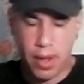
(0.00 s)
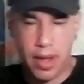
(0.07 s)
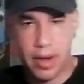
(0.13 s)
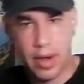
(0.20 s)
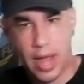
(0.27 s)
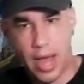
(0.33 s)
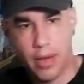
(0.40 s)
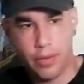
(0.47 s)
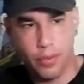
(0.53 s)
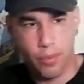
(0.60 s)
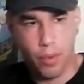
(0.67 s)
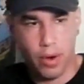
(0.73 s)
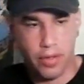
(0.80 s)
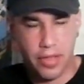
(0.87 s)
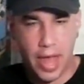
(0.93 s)
on how to
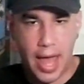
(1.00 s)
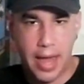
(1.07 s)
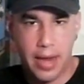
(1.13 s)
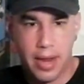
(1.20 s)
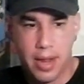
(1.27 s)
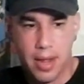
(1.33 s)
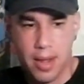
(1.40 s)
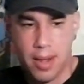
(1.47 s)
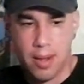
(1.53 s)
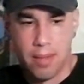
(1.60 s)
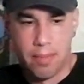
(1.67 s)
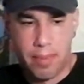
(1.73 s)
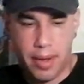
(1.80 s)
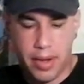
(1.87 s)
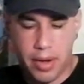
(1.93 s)
work that,
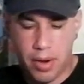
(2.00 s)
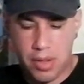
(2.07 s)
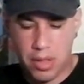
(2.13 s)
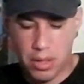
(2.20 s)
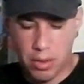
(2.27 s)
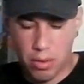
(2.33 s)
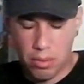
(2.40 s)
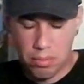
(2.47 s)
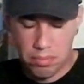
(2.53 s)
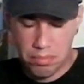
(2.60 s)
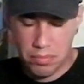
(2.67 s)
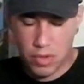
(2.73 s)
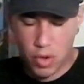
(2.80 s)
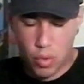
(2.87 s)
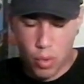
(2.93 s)
but you know, it's a little
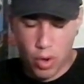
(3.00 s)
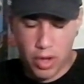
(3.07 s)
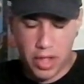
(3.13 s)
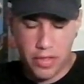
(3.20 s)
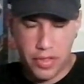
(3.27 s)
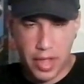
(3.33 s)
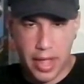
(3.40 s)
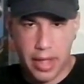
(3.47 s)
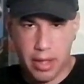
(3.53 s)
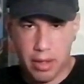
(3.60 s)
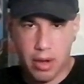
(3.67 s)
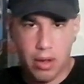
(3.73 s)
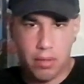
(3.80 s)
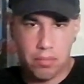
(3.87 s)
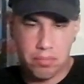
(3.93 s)
quirky thing,
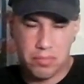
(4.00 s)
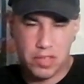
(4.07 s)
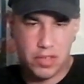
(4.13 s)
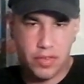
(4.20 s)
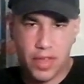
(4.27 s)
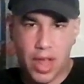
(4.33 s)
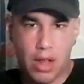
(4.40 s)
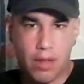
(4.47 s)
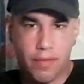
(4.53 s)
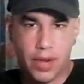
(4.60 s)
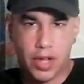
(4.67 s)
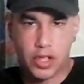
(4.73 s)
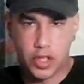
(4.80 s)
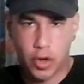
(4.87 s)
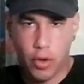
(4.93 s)
you know, just for the hell of
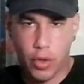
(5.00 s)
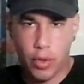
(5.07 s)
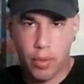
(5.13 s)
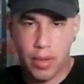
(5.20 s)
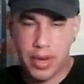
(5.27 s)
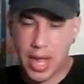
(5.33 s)
it, I'll show you.